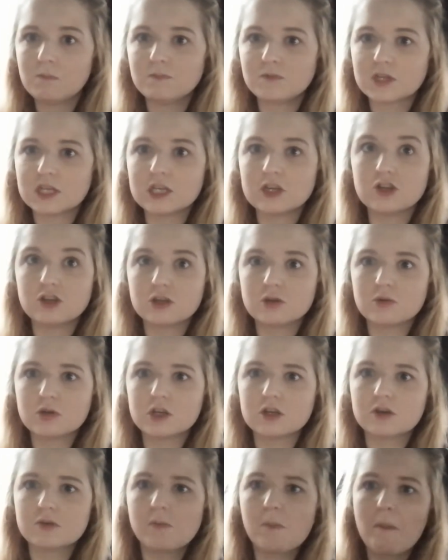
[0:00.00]
Tastes so
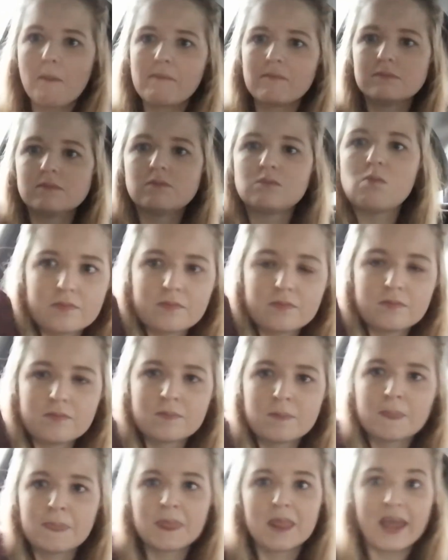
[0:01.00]
good.
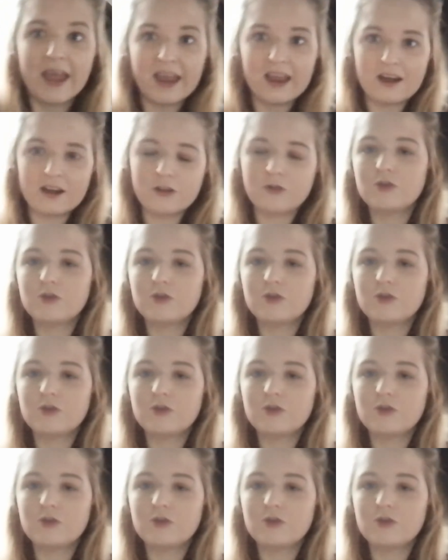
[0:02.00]
Okay guys,